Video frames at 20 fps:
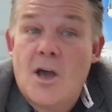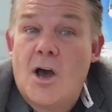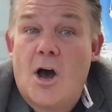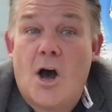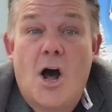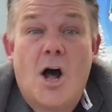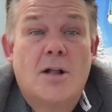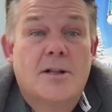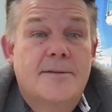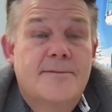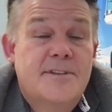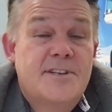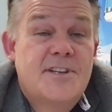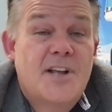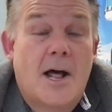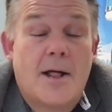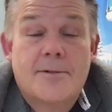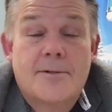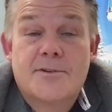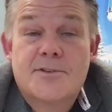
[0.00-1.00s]
all of the
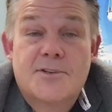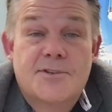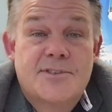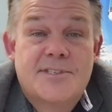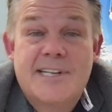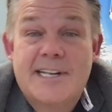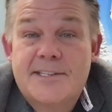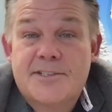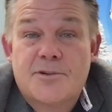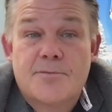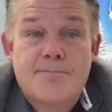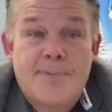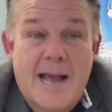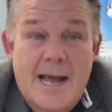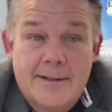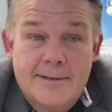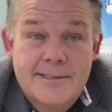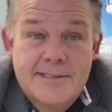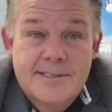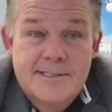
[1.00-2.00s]
dollars or cents are
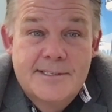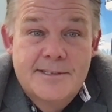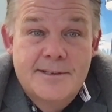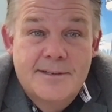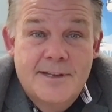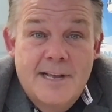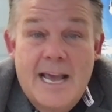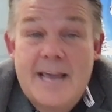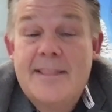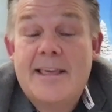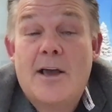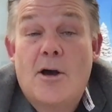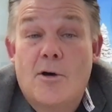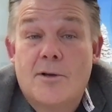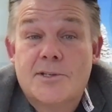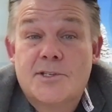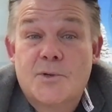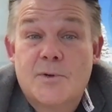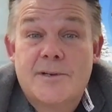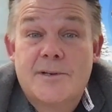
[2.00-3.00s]
balanced, and they
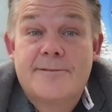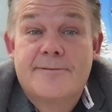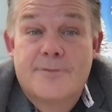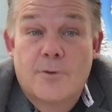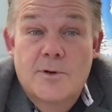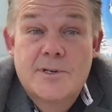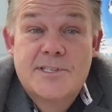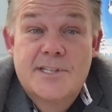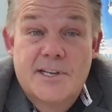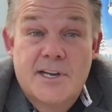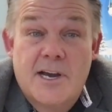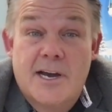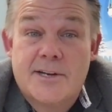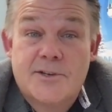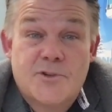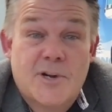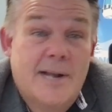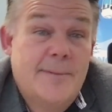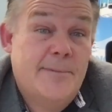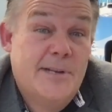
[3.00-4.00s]
also enforce the contract